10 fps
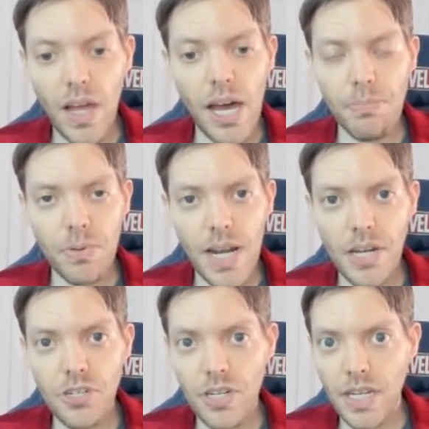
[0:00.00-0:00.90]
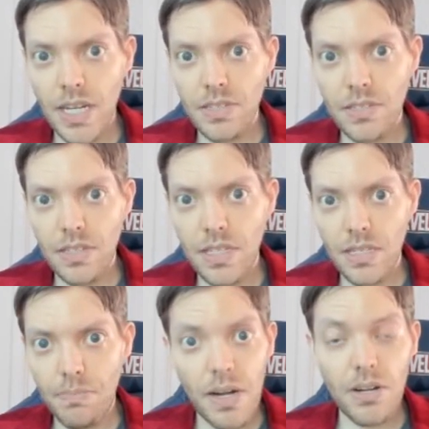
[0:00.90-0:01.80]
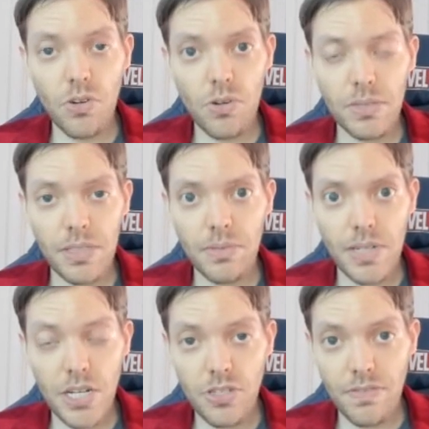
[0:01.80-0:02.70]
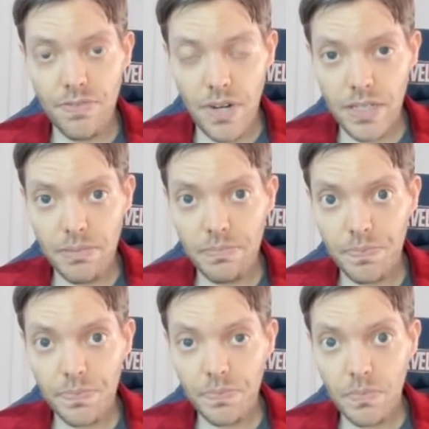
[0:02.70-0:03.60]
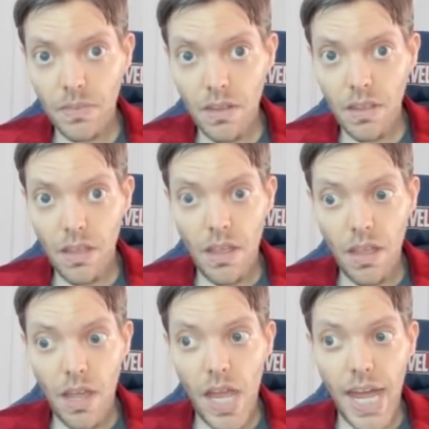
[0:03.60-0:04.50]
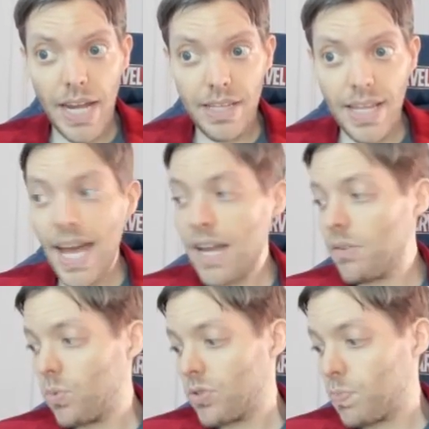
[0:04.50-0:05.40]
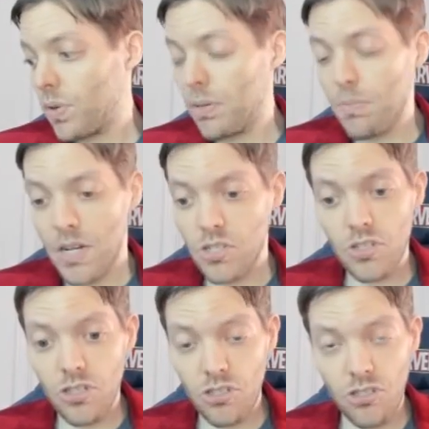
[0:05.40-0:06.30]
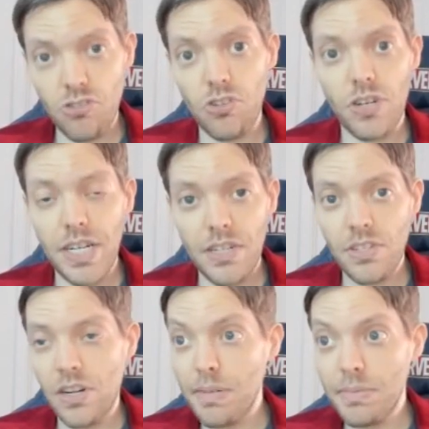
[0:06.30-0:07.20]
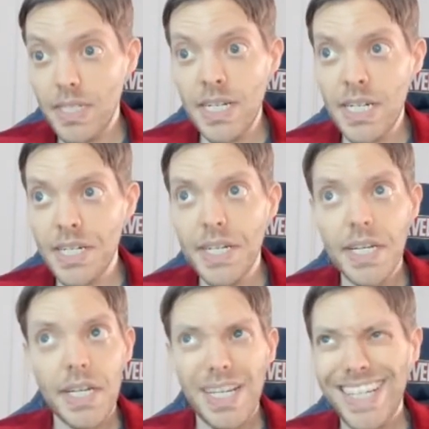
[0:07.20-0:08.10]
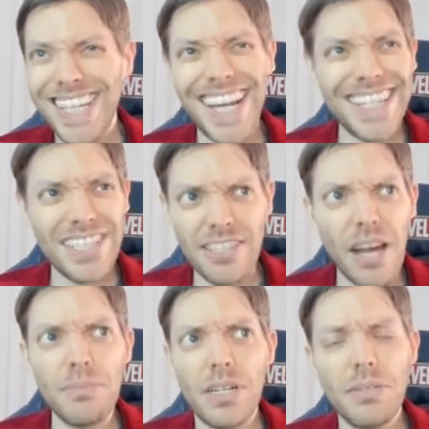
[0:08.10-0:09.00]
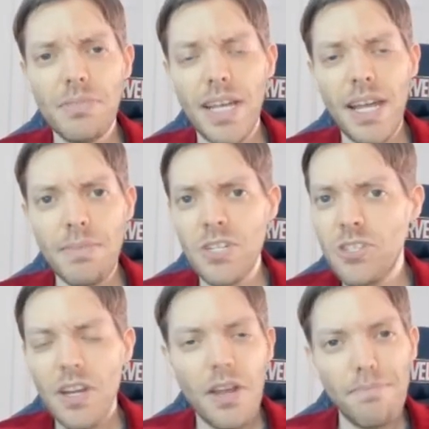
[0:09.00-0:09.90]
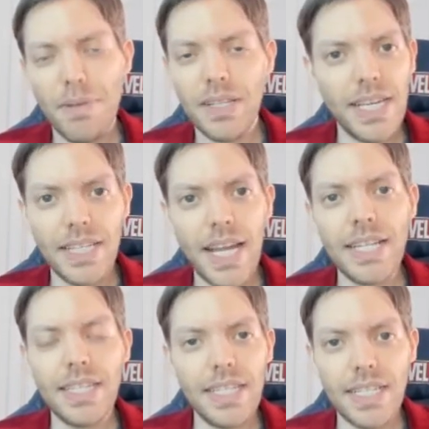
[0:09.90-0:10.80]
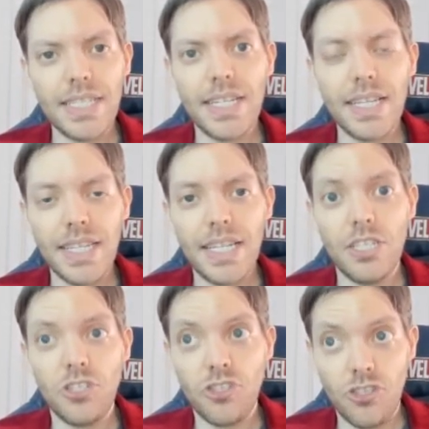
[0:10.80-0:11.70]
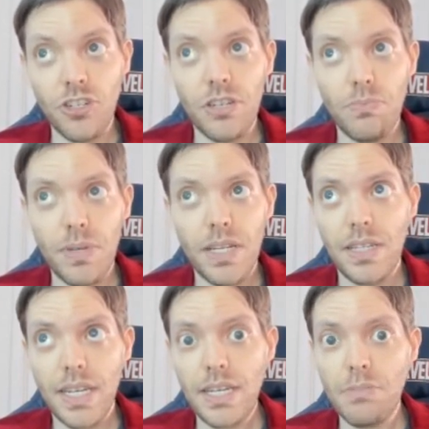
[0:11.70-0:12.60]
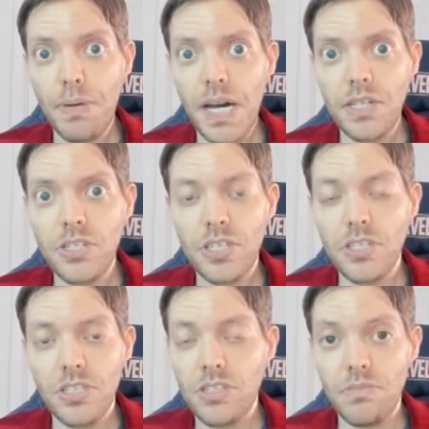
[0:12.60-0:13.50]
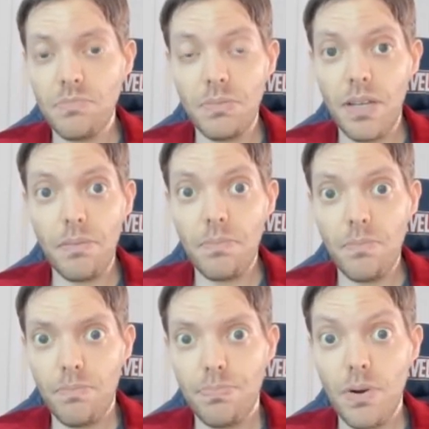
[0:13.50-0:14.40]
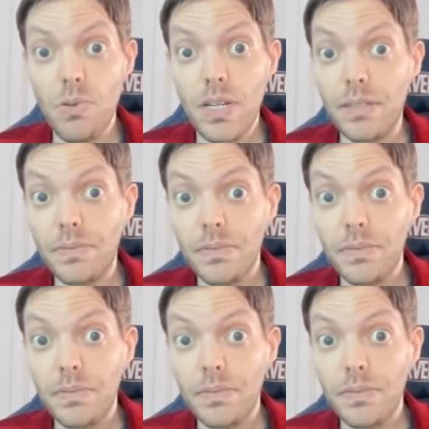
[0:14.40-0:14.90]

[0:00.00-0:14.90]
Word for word: operation against the Paranormal Liberation Front. And that was pretty much destroying his arms. Here, he had some arm damage, but like not to the extent that it should have been. Like his body should just be like broken.